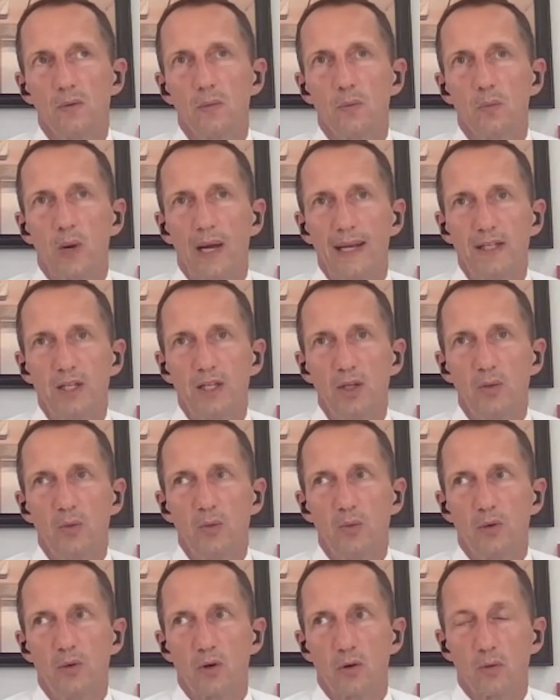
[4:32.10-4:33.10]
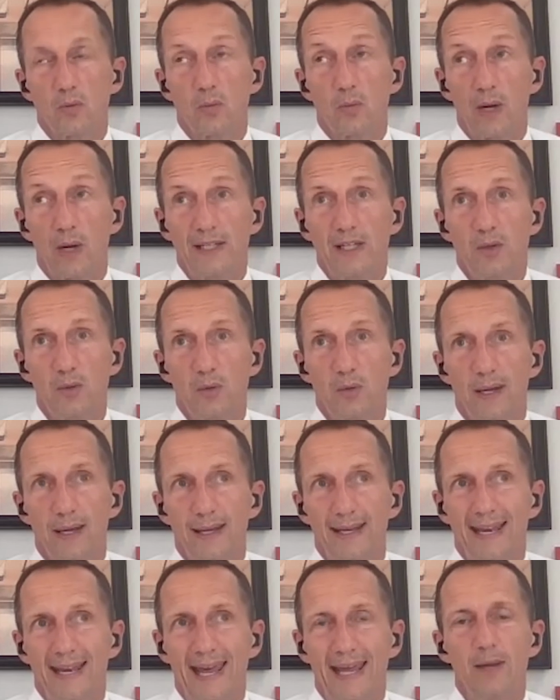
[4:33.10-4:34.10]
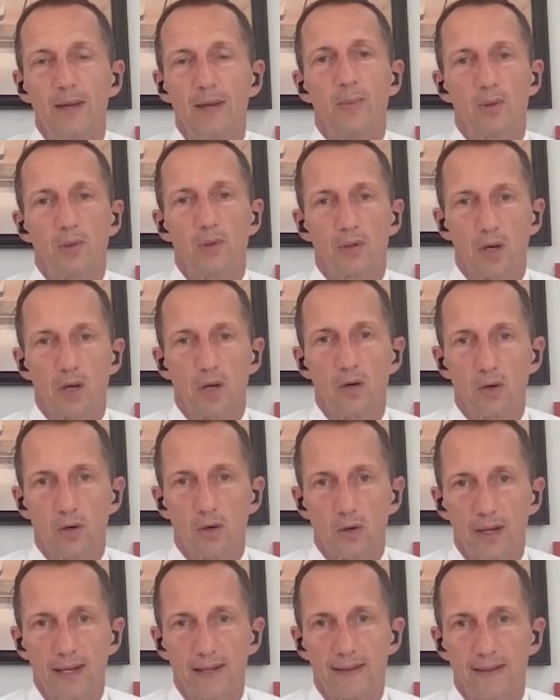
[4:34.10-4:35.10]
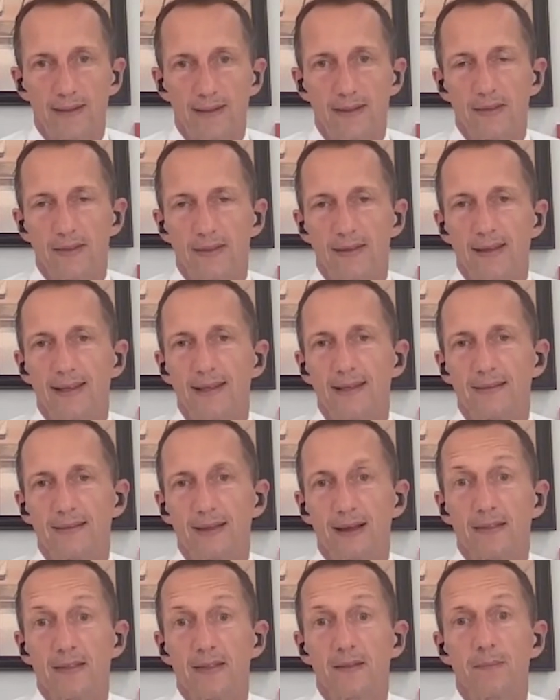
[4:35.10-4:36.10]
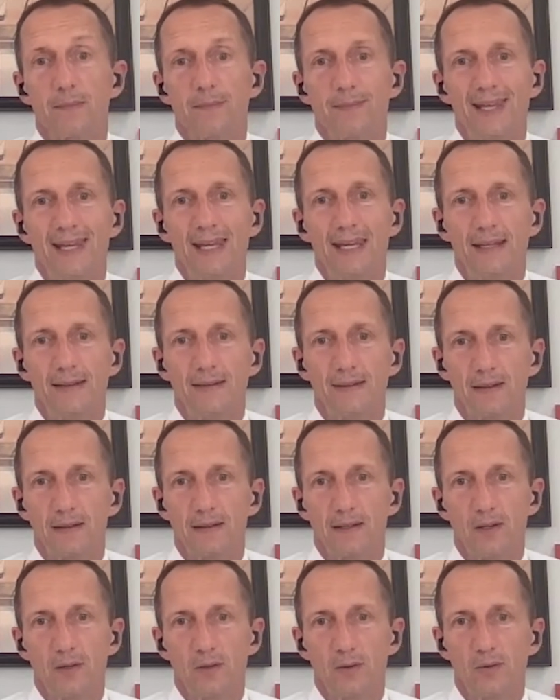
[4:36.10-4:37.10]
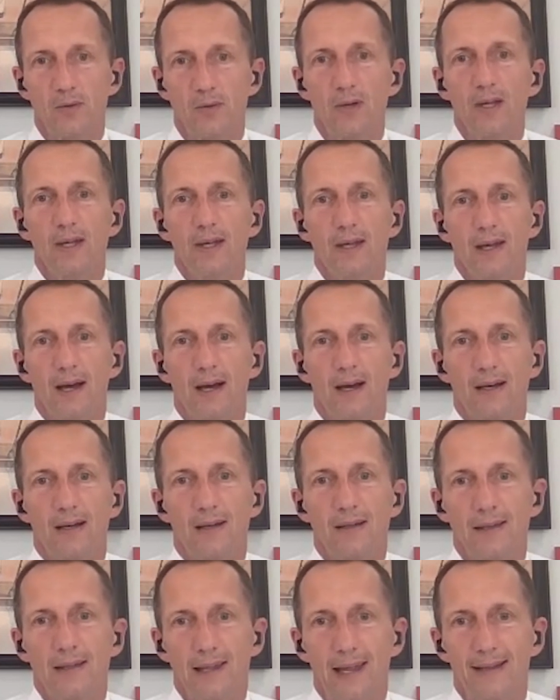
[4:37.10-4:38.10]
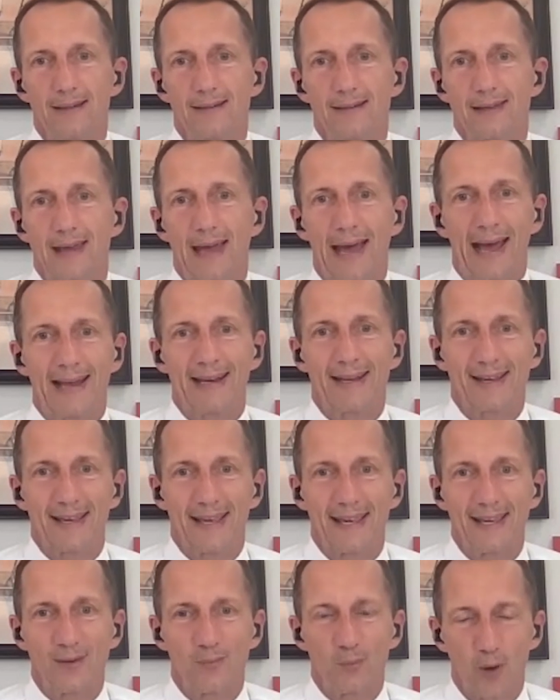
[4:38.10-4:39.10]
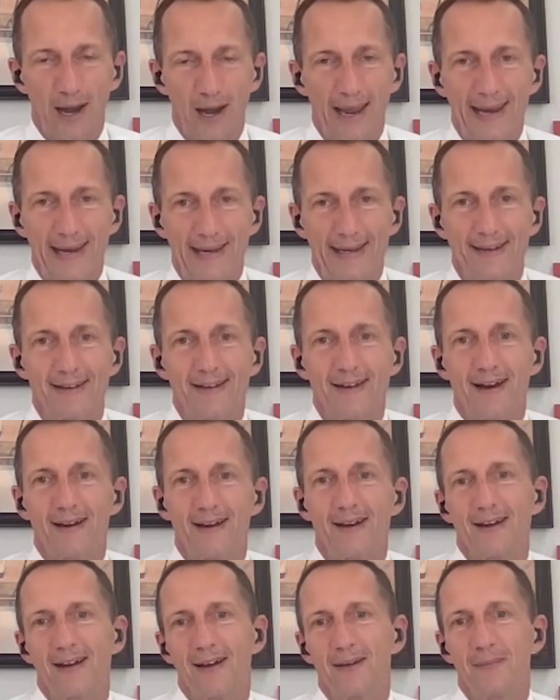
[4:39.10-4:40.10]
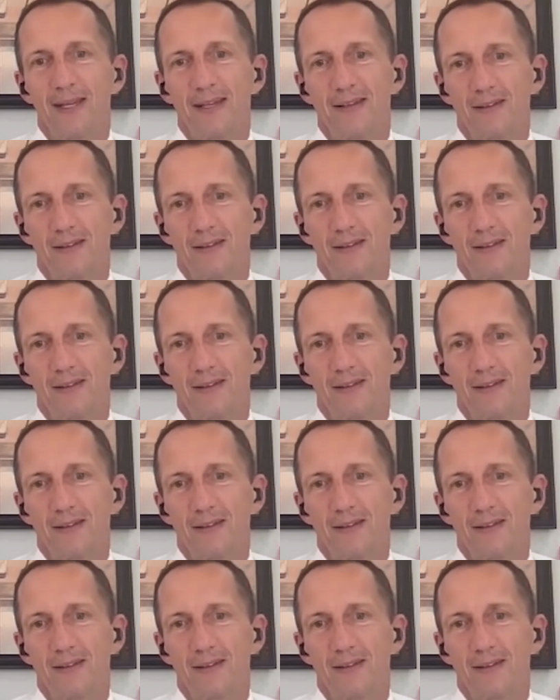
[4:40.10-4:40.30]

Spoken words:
when you enable co-creativity, it doesn't mean that you let anarchy reign. I mean,